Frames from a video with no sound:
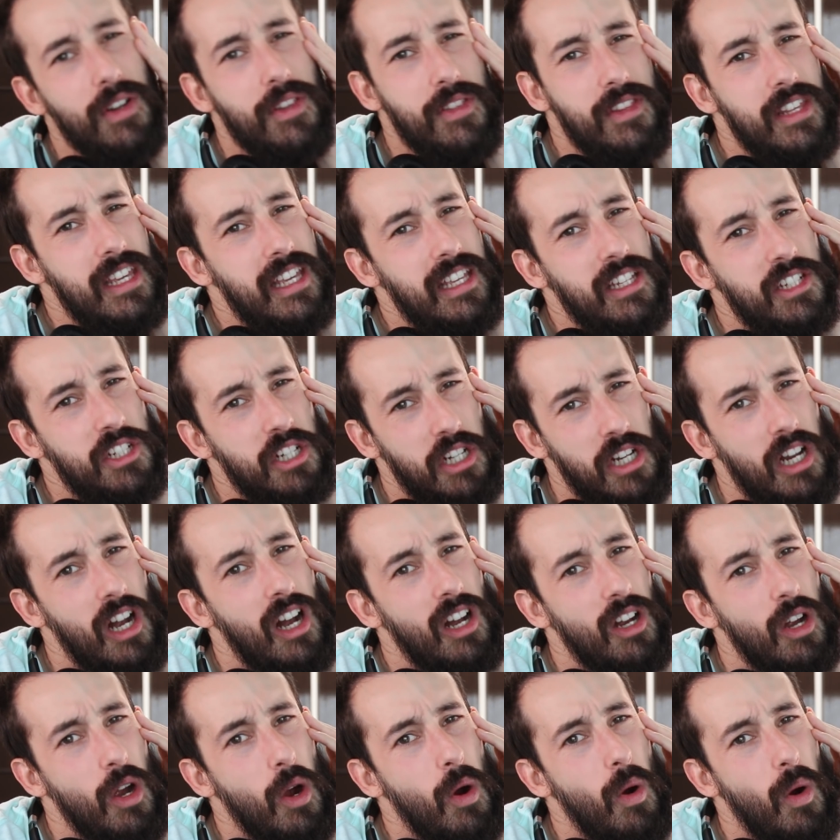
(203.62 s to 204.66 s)
at the
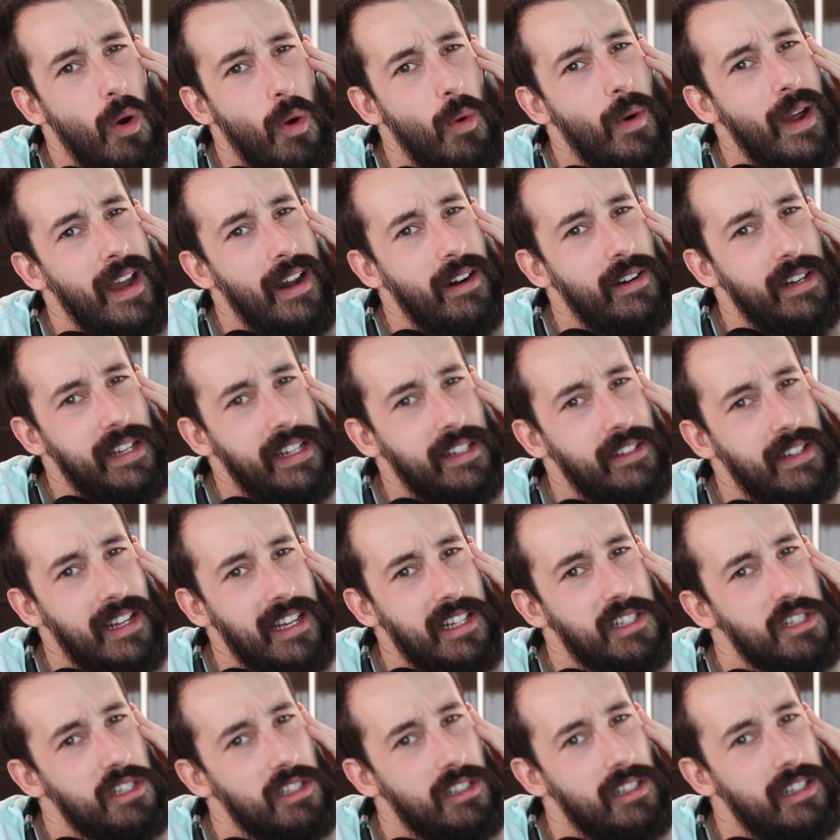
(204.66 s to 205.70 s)
Chicago O'Hare
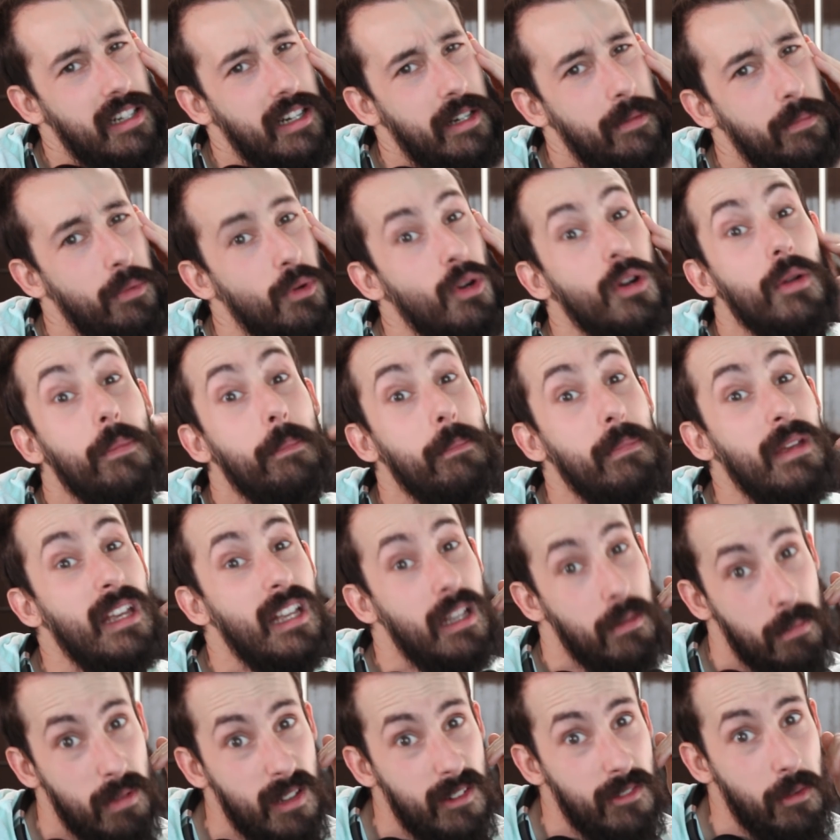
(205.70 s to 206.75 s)
International Airport
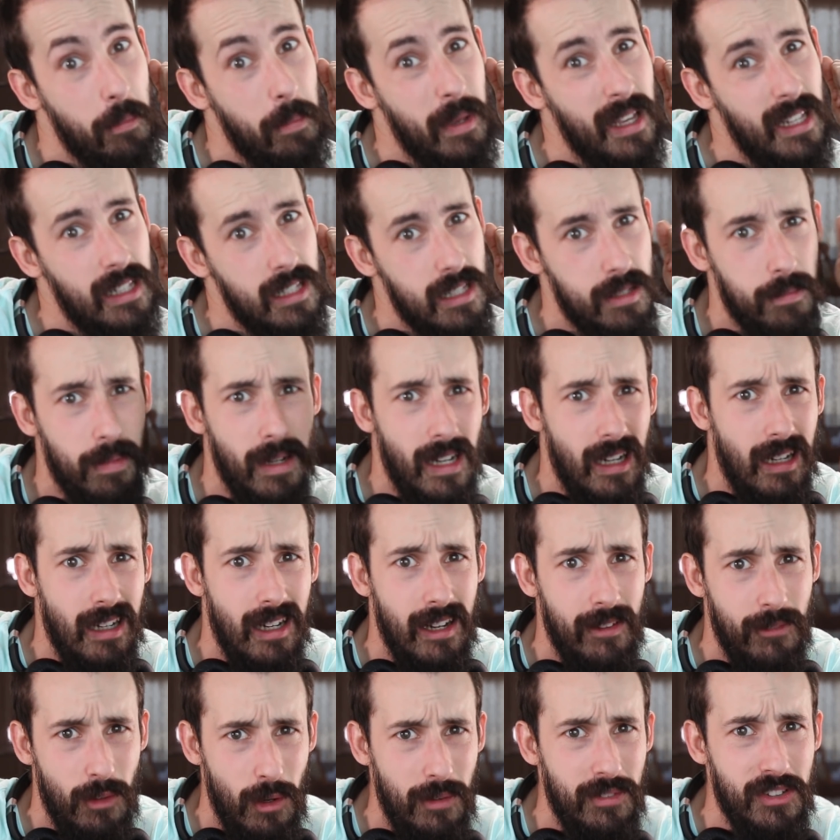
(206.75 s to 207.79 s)
being a bit of a pain in the butt.
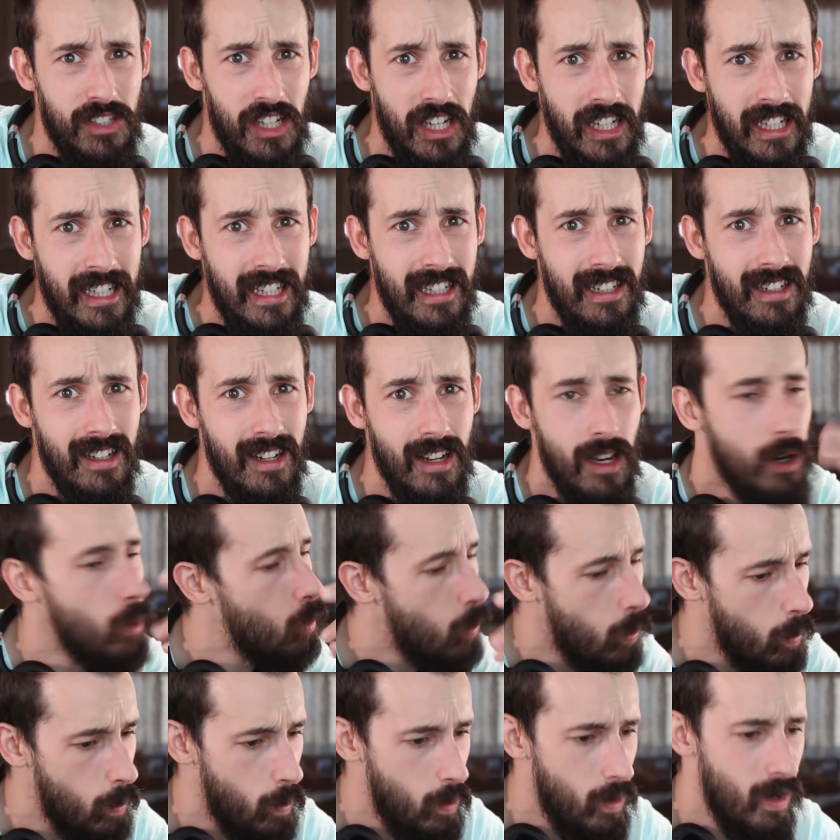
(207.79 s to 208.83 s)
Have you ever done it?
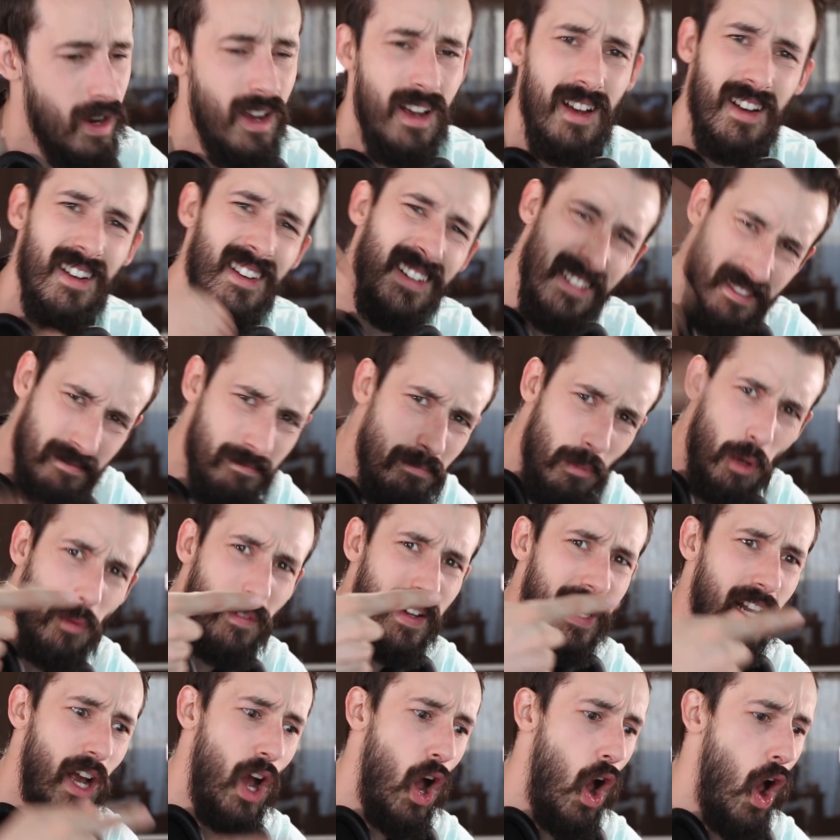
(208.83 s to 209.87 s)
Whew.
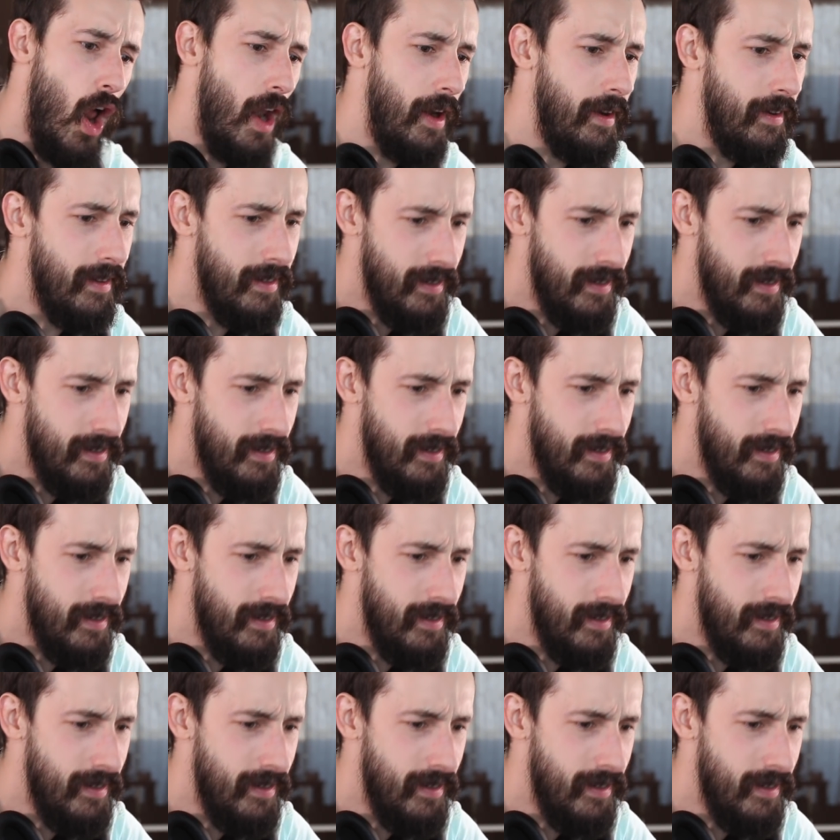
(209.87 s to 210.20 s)
Moving on.